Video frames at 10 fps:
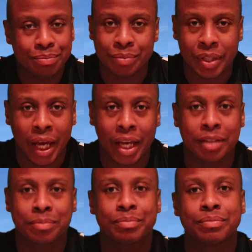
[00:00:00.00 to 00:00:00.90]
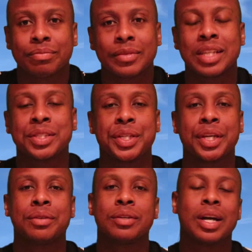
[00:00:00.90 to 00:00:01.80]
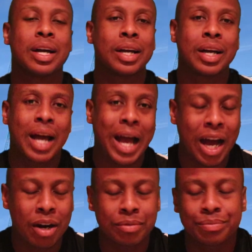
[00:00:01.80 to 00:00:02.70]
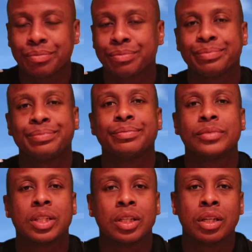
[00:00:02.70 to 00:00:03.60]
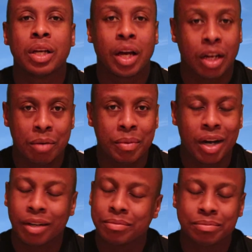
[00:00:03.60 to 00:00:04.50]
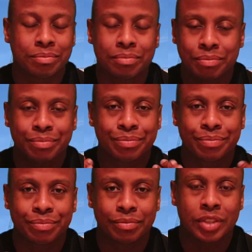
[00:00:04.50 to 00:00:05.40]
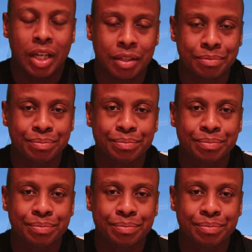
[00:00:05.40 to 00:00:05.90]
But hey, that's it. Out. And I'm out. Done.